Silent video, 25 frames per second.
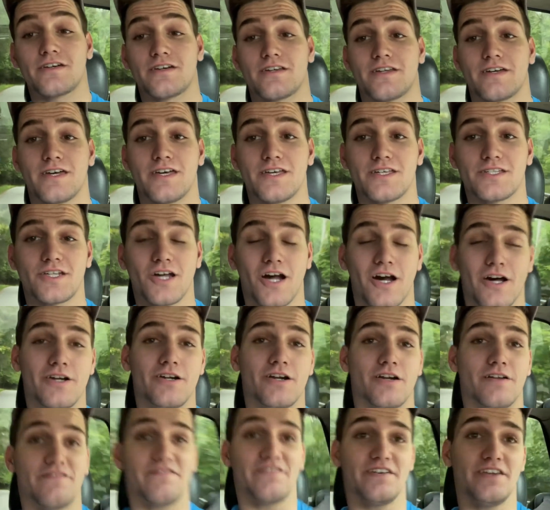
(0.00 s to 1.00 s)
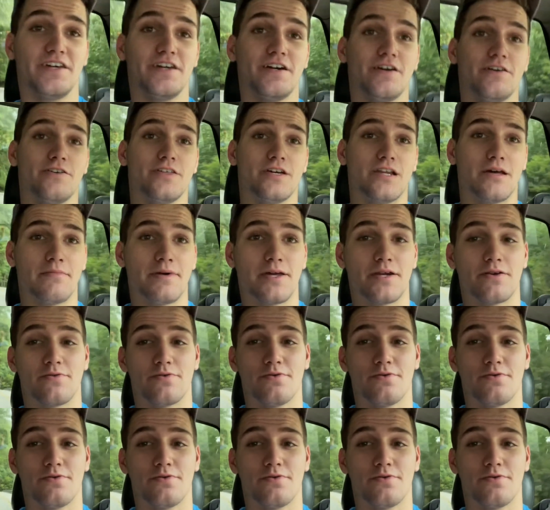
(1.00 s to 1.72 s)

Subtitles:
going to get started on a video that I've been